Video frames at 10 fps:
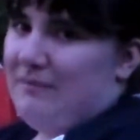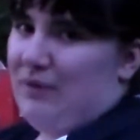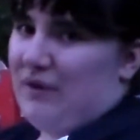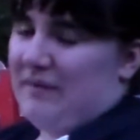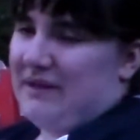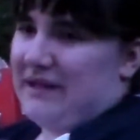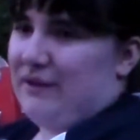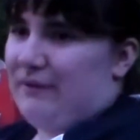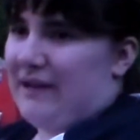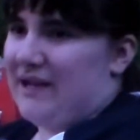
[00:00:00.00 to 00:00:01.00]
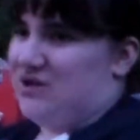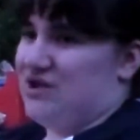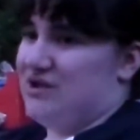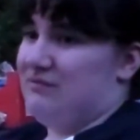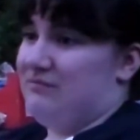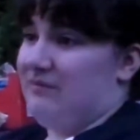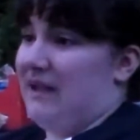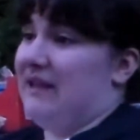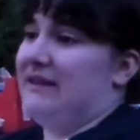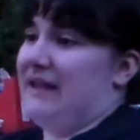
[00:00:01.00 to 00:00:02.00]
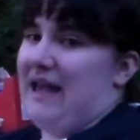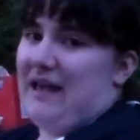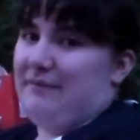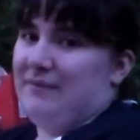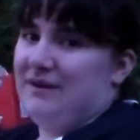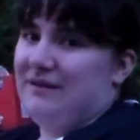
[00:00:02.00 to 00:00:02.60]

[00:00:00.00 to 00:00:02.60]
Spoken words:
Pokemon that you catch in the game?